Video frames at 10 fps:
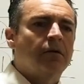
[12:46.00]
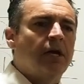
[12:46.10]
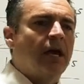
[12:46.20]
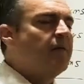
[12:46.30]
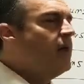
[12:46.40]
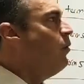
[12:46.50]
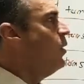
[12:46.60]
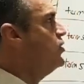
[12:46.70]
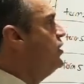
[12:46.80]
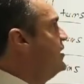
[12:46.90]
And then I
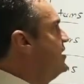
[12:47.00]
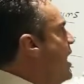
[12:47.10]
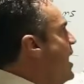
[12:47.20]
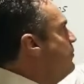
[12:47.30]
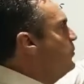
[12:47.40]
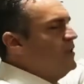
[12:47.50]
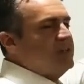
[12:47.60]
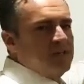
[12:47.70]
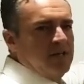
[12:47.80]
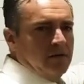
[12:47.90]
want you to type
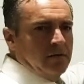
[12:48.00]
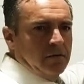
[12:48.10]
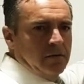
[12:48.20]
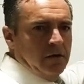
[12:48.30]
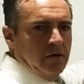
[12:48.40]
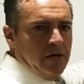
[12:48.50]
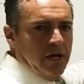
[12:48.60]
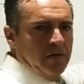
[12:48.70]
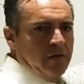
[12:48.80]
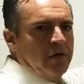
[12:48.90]
this in,
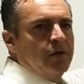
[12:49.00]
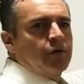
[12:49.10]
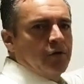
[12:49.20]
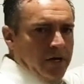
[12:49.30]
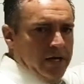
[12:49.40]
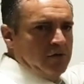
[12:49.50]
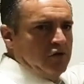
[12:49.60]
okay? Go ahead,